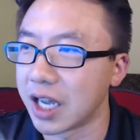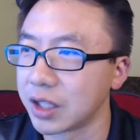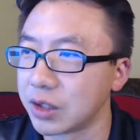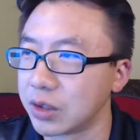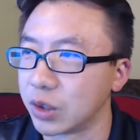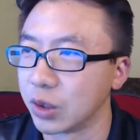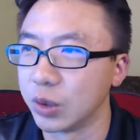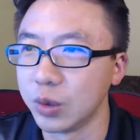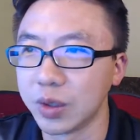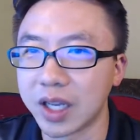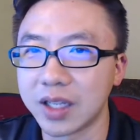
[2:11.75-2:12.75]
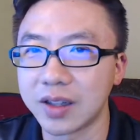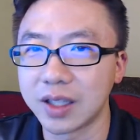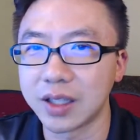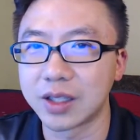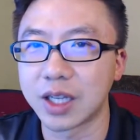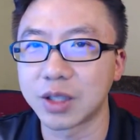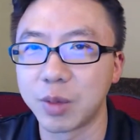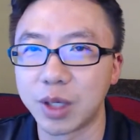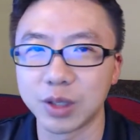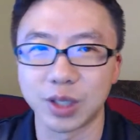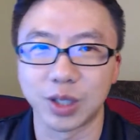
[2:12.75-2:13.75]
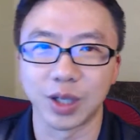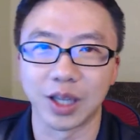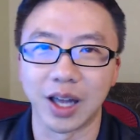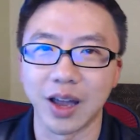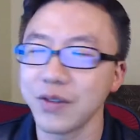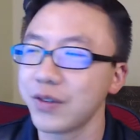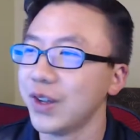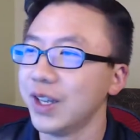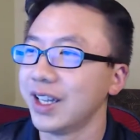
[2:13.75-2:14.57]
to not do anything detrimental to your life